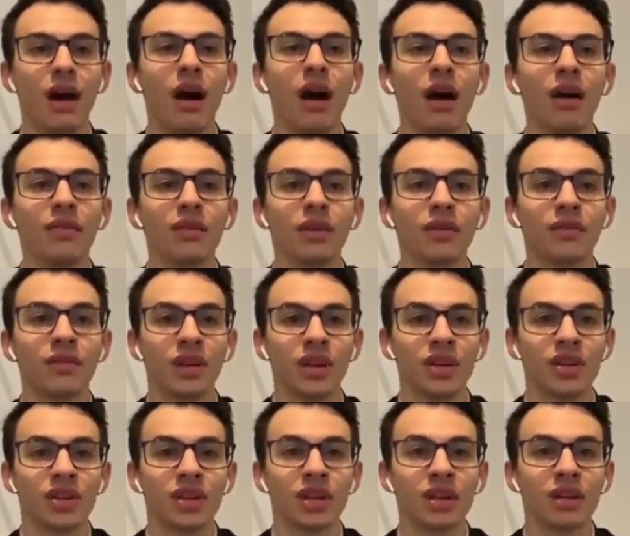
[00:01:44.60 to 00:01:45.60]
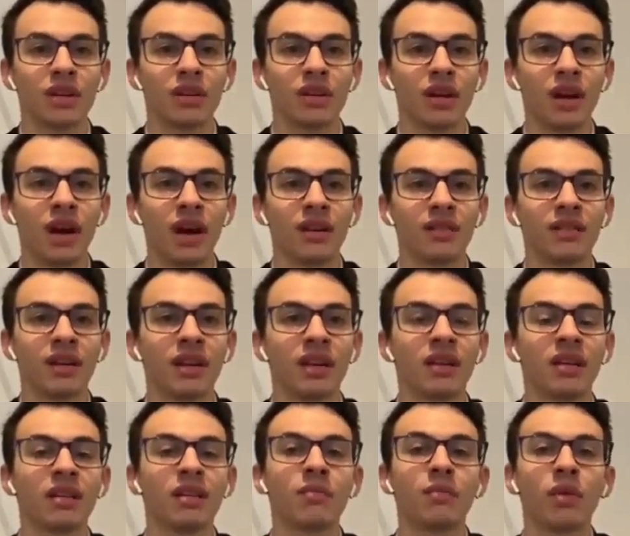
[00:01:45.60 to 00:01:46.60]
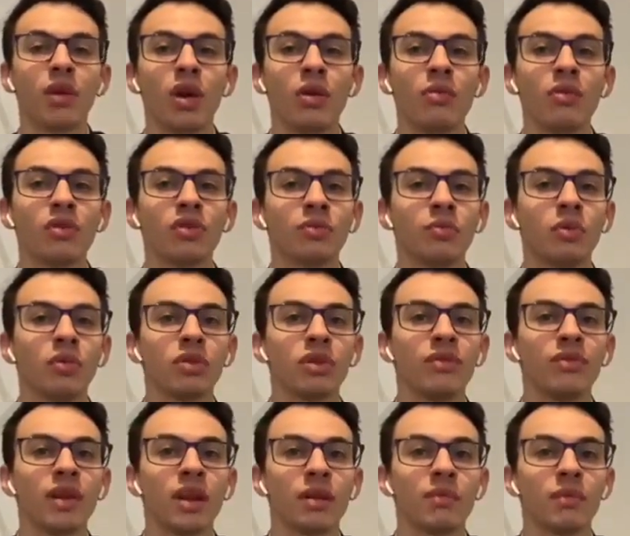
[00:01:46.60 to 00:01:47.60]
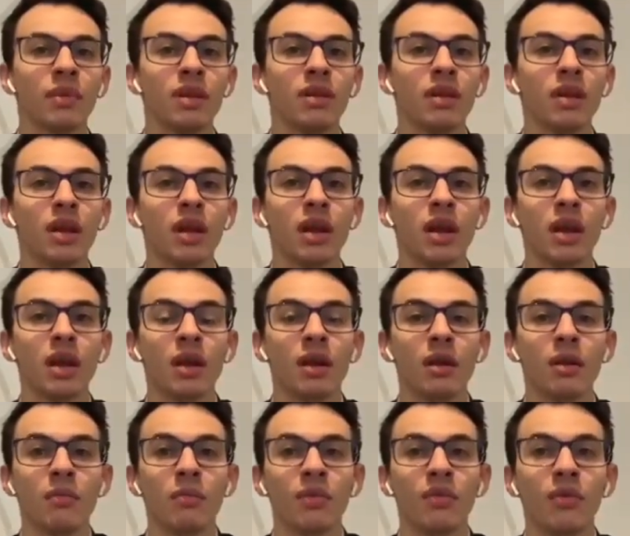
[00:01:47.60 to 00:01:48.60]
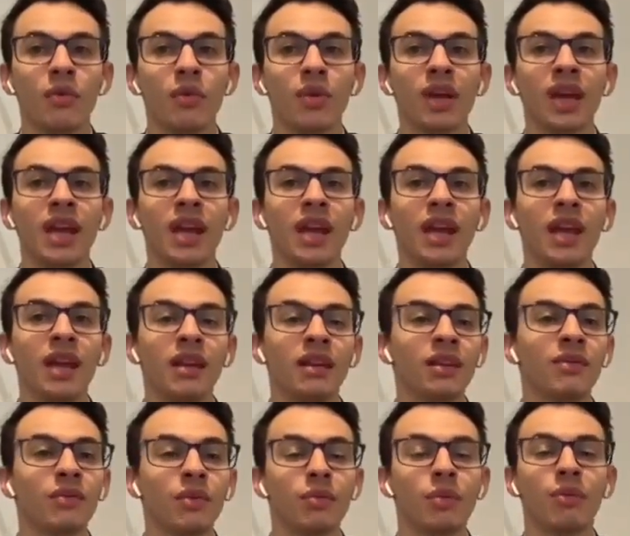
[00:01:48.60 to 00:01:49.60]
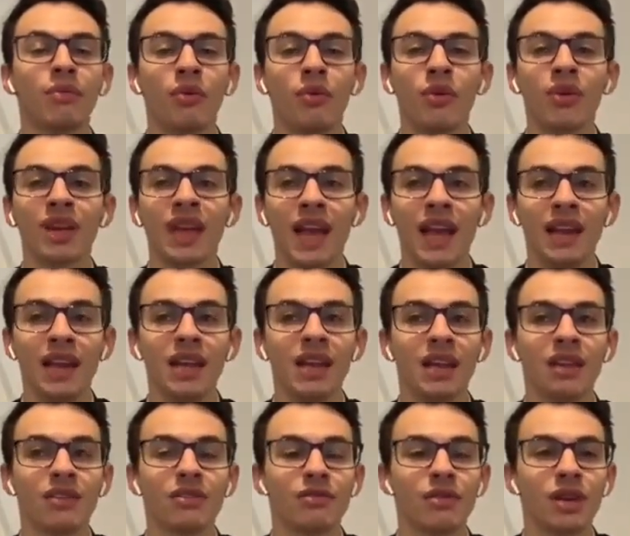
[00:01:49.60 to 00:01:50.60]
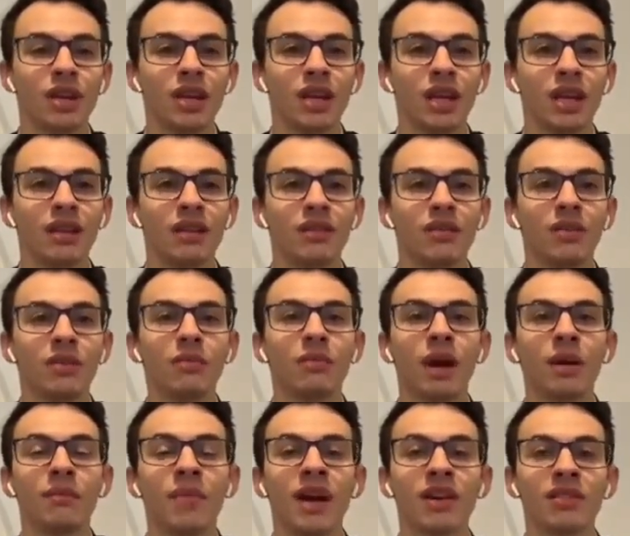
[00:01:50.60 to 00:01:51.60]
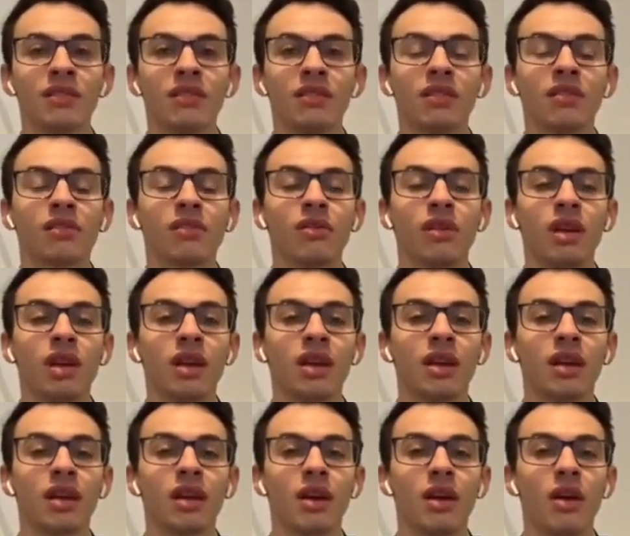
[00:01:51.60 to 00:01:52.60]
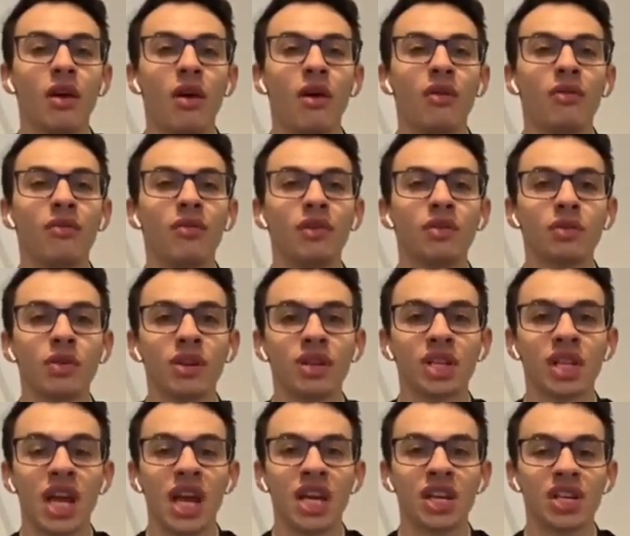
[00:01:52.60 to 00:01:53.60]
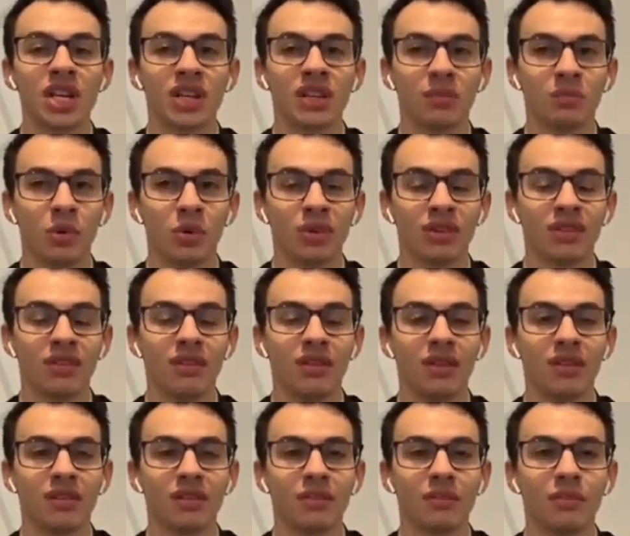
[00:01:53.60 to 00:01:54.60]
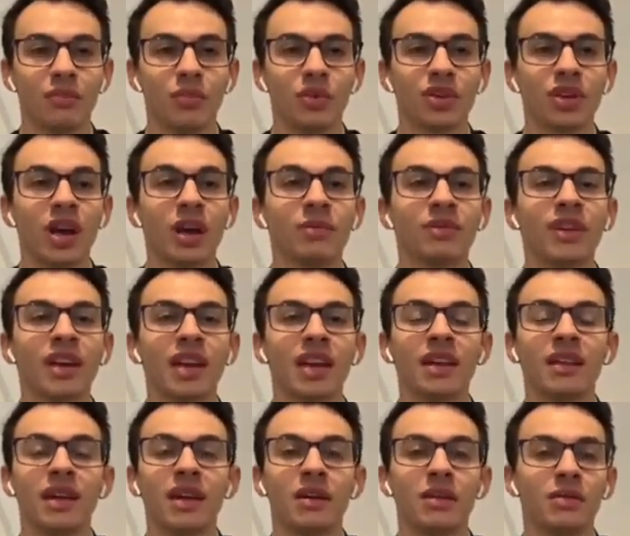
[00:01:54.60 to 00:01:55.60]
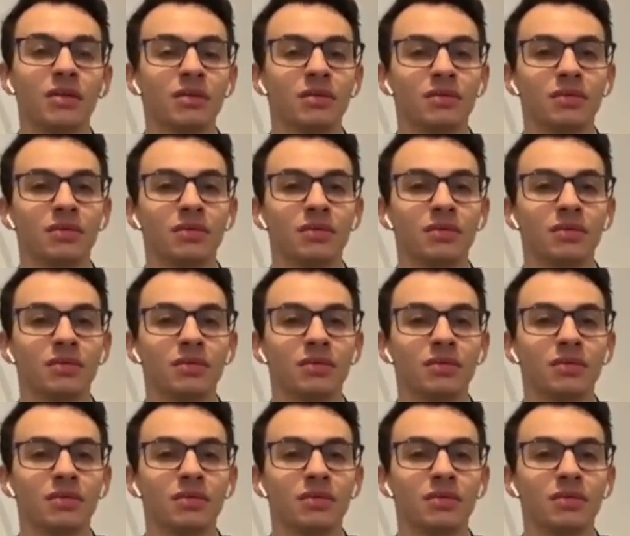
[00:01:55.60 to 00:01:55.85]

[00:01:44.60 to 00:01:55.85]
After finishing, I studied a Diploma of Sport Development before gaining, before gaining entry into my bachelor's degree of physical education and sports science, which I am studying now.